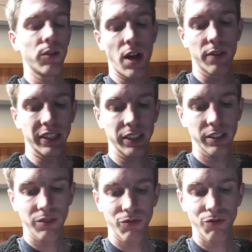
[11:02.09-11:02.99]
I don't have a
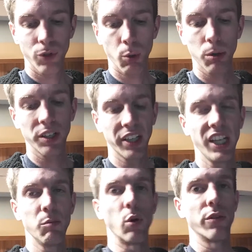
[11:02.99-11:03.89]

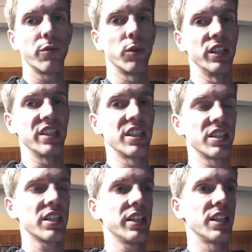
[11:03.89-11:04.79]
QWERTY keyboard for it,
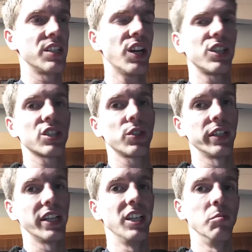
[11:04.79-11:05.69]
it's a
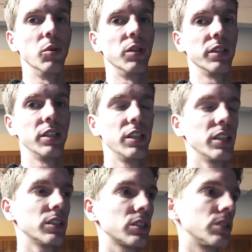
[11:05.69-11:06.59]
touchscreen keyboard.
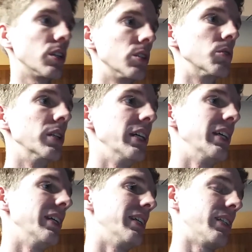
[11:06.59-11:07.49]
So,
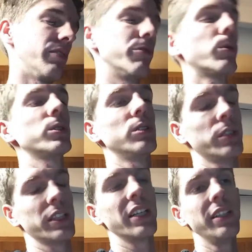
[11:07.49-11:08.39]
and
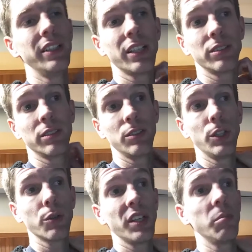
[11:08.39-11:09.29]
unfortunately,
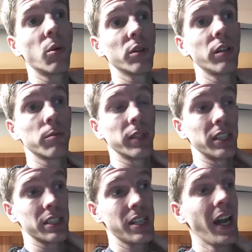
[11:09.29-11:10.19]
no keyboard
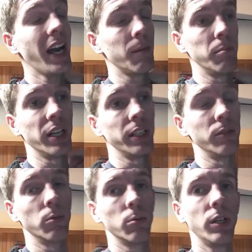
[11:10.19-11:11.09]
comes with a tab
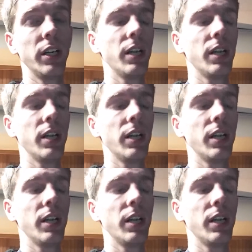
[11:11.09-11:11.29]
button.